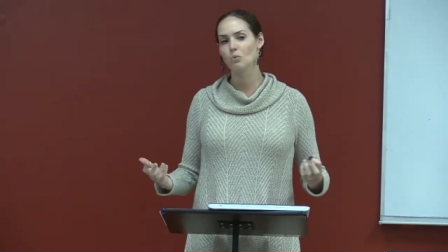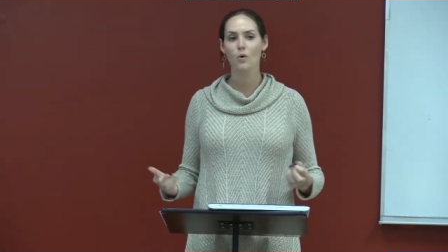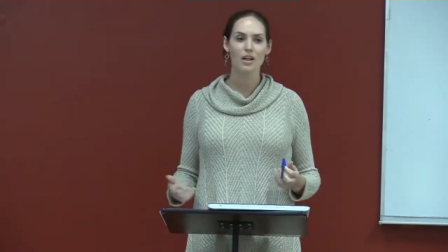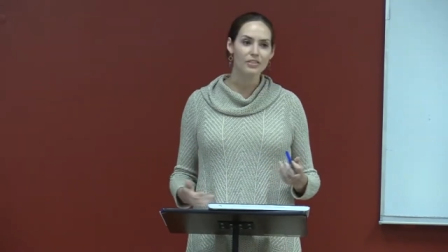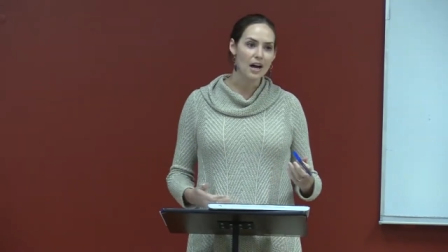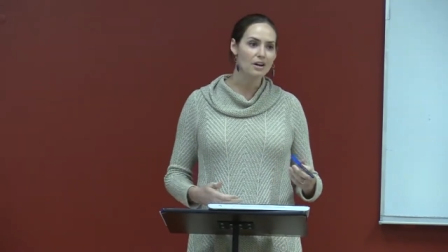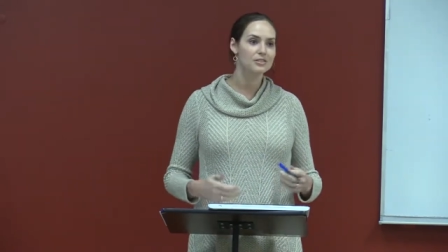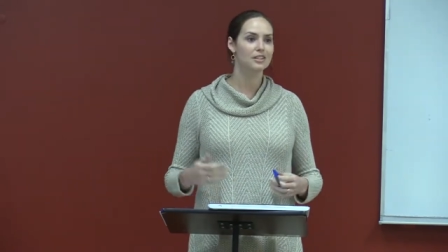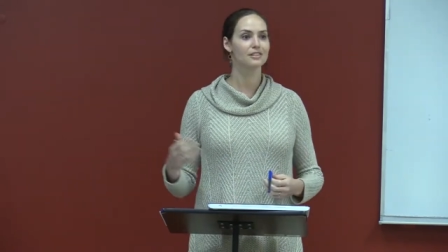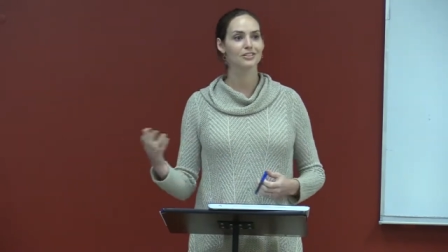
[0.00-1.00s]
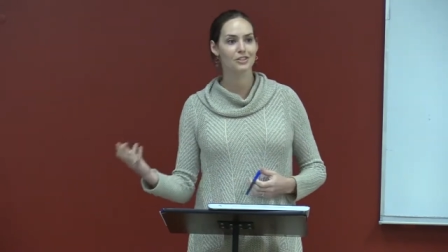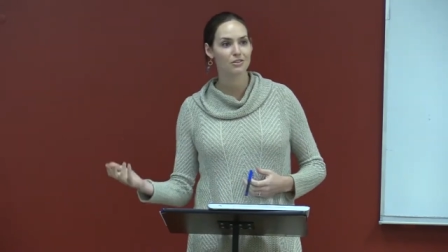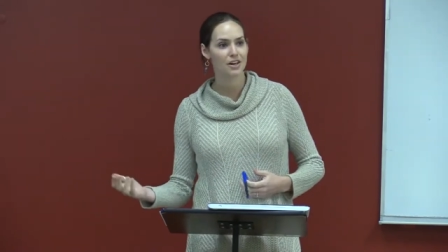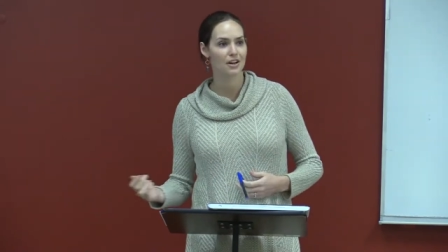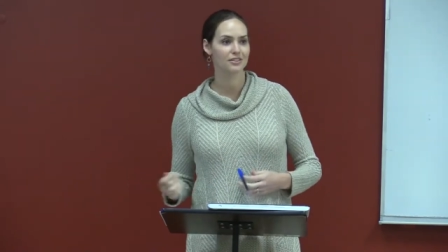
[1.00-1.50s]
one thousand,
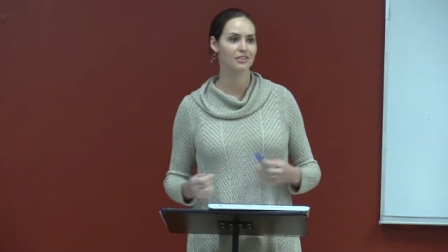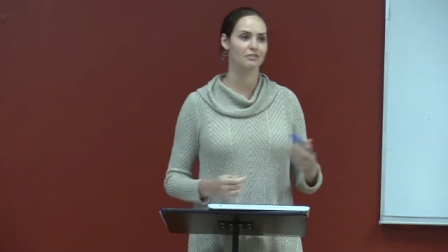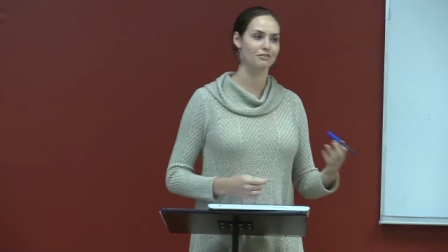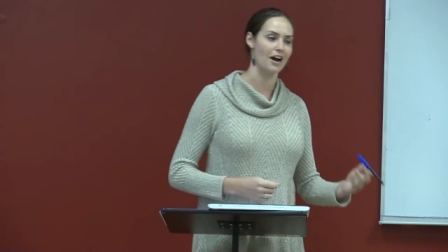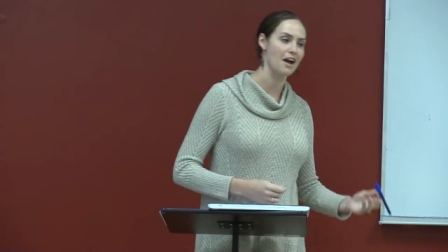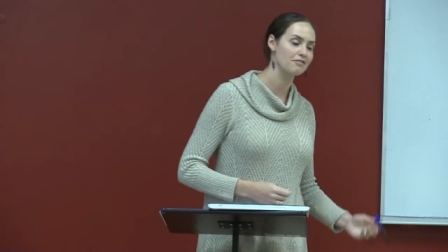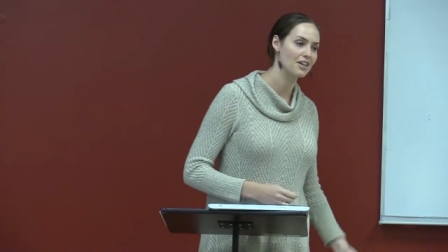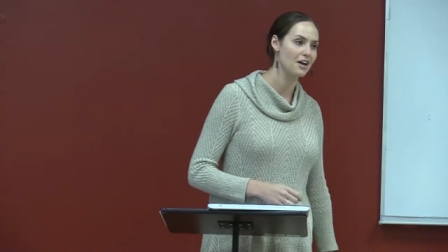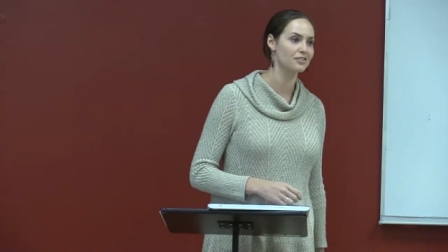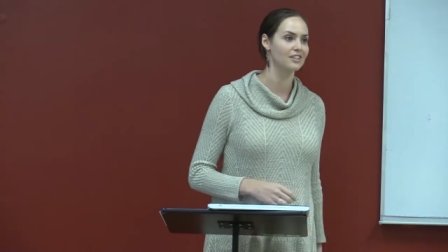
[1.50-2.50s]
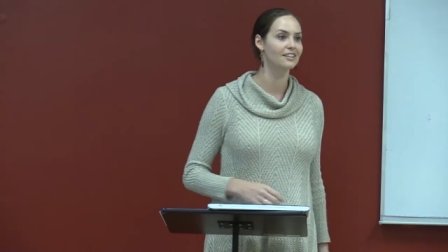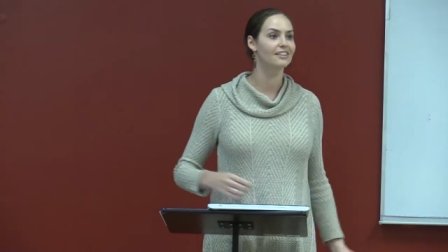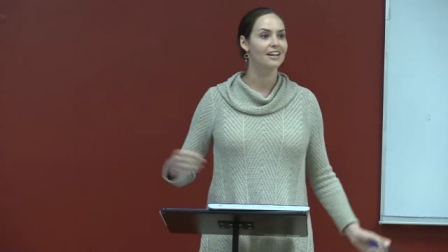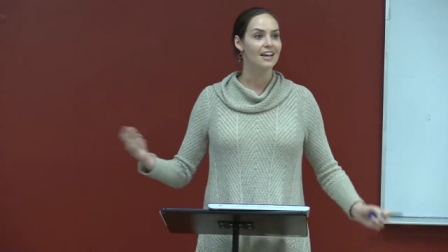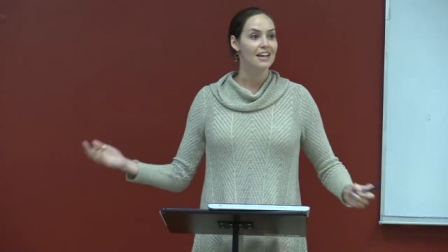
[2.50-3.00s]
two thousand, five thousand,
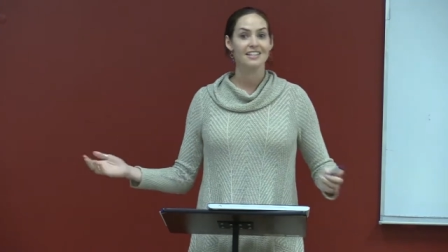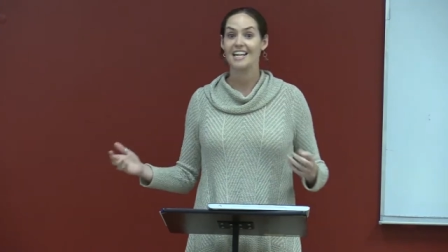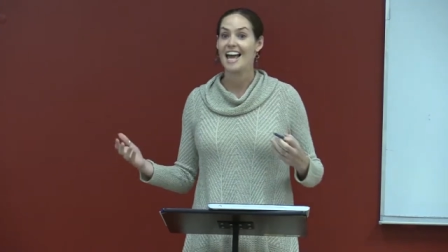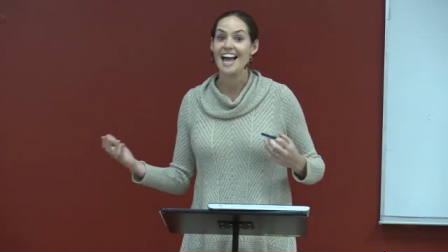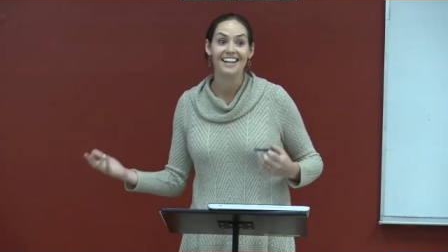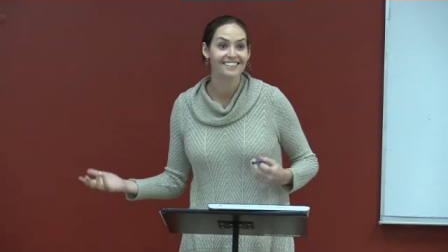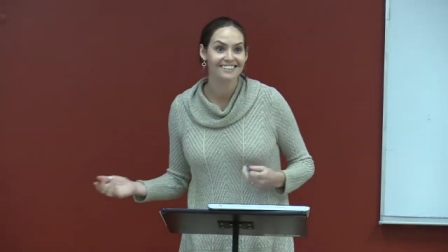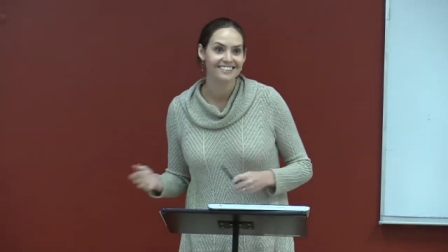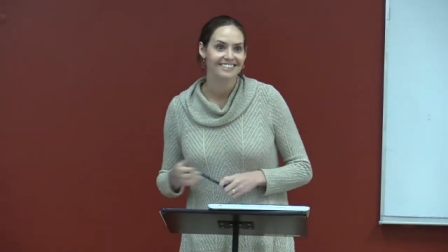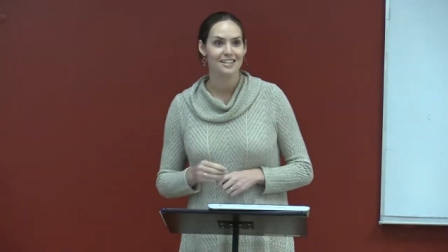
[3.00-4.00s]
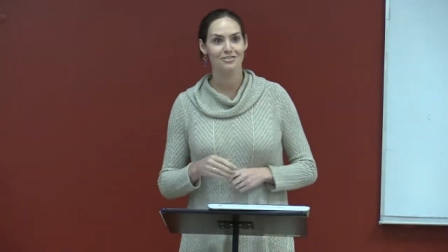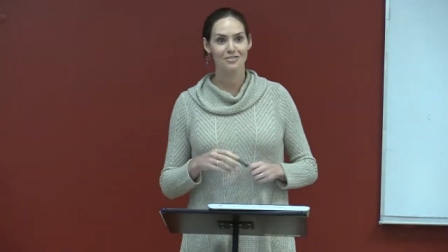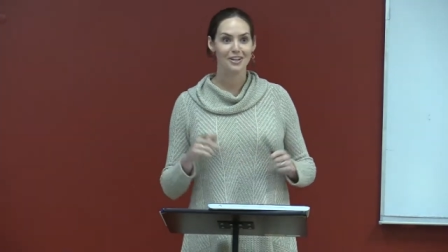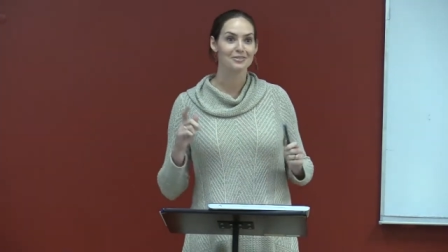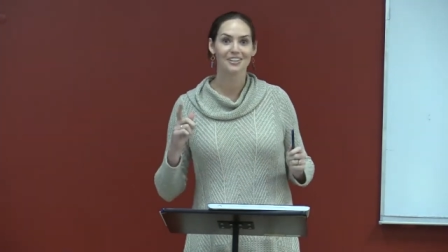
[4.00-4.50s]
ten. If you
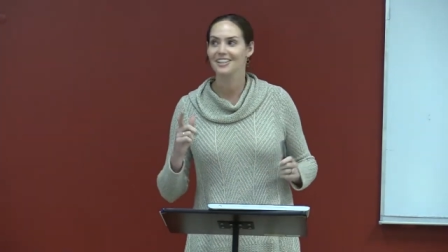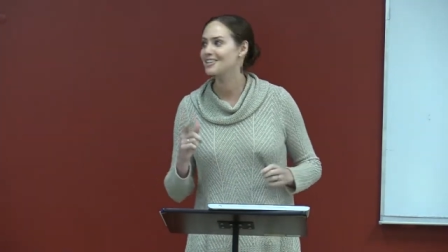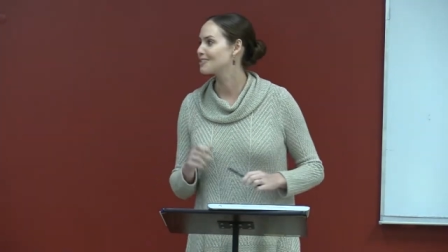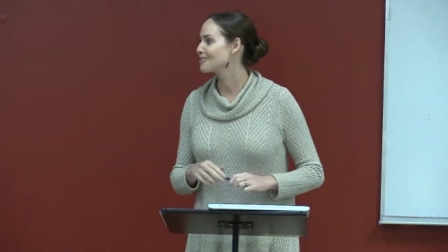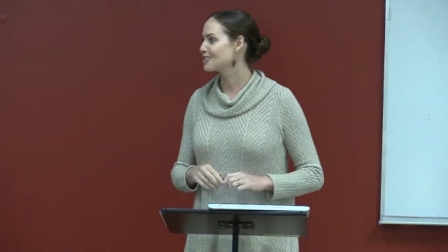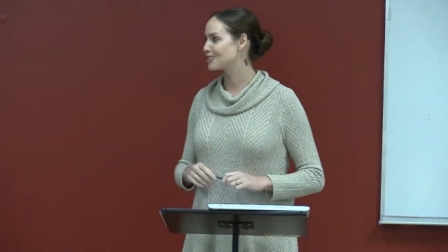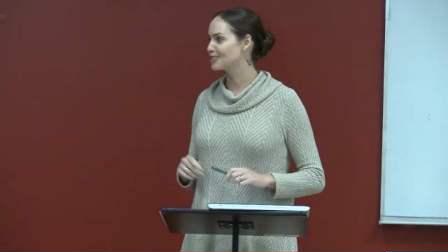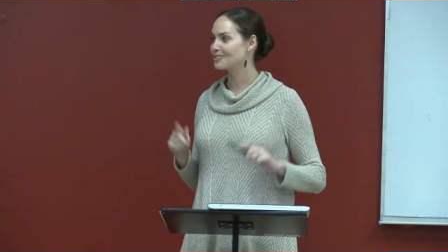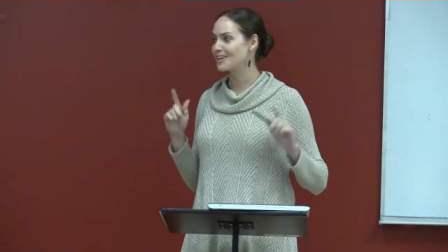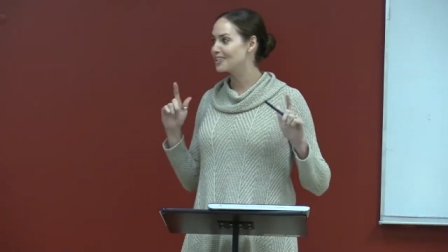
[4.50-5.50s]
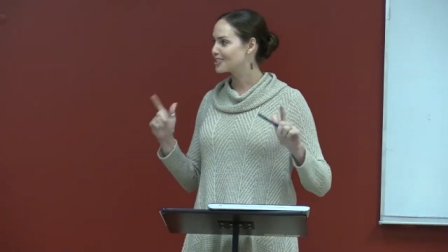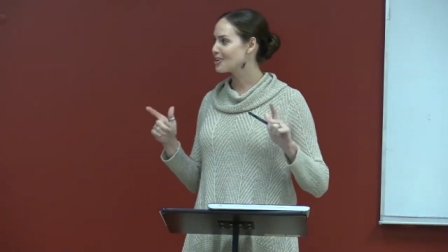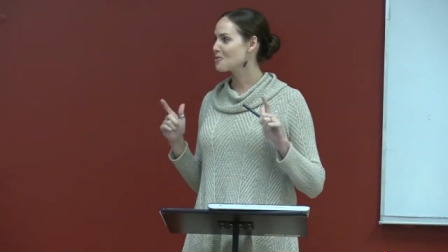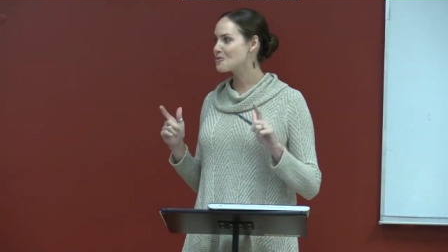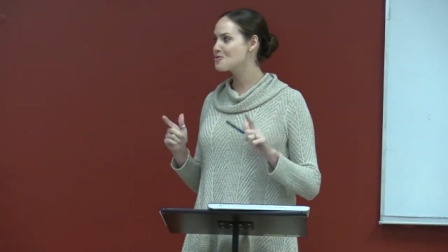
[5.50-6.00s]
find a really good one, the student
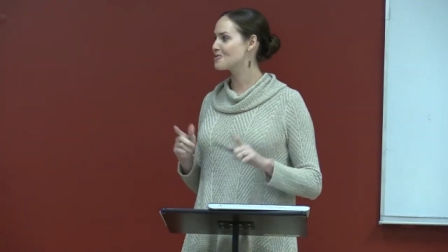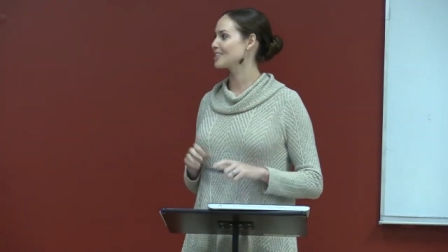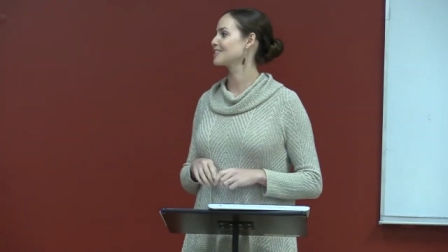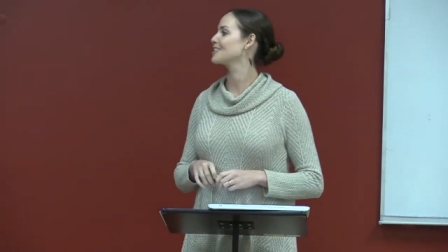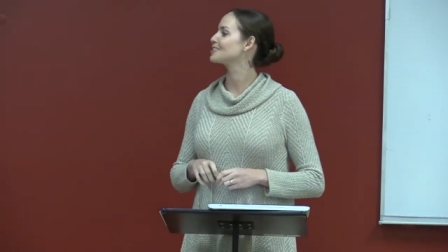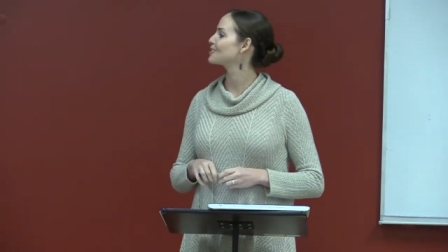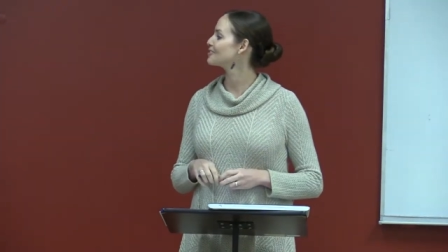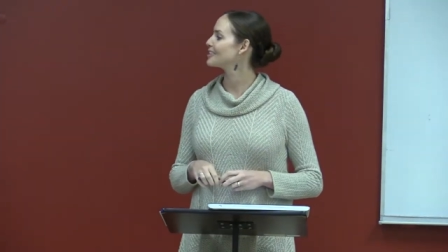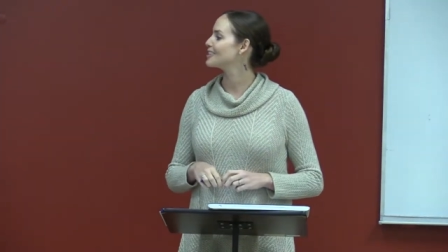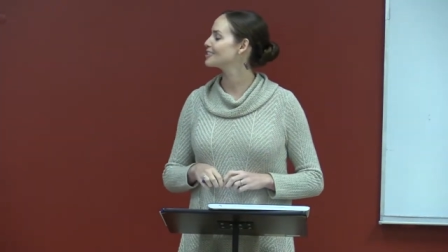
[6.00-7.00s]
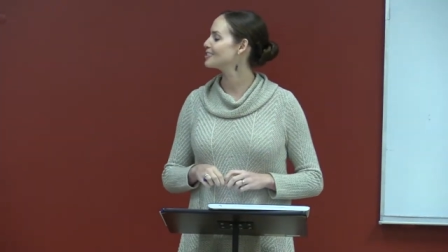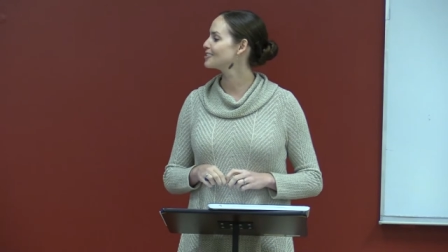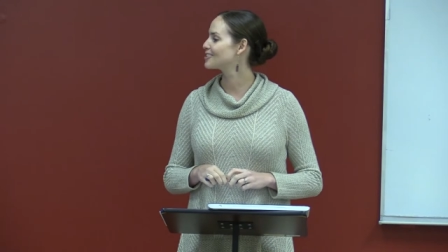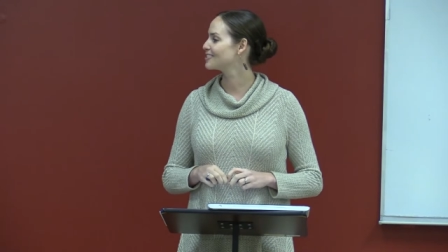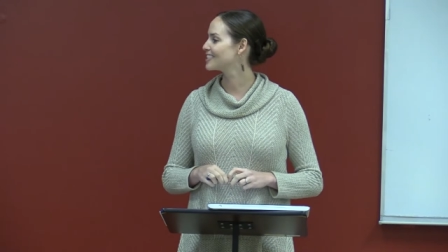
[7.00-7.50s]
ratio, whoo, that's a good student
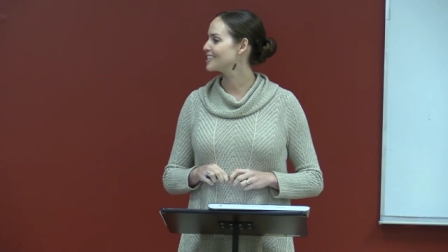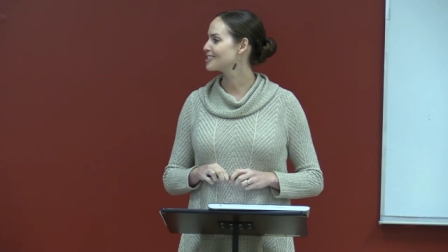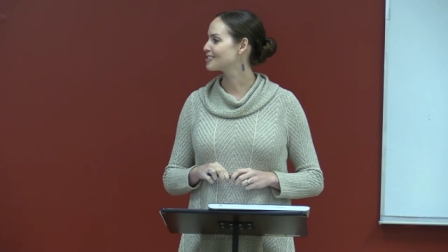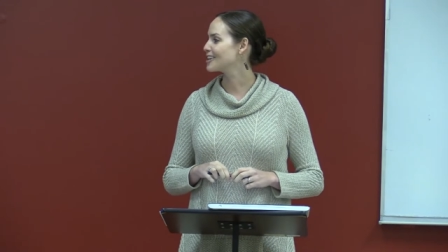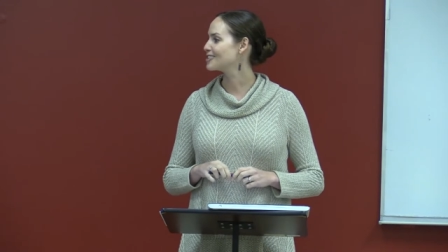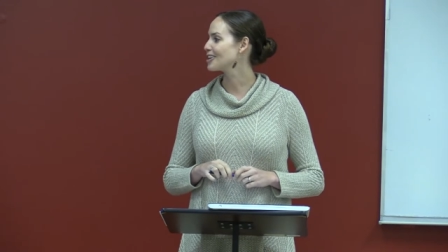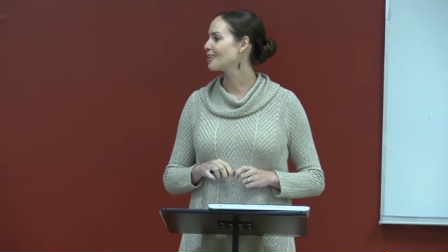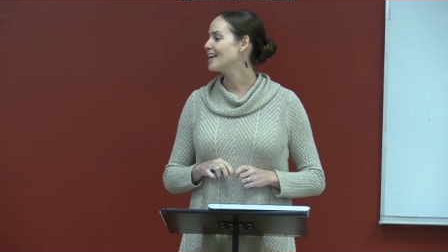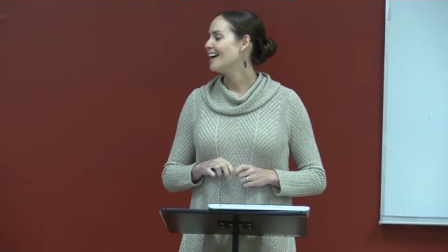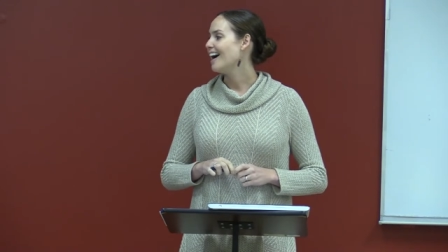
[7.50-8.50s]
ratio, student-teacher ratio.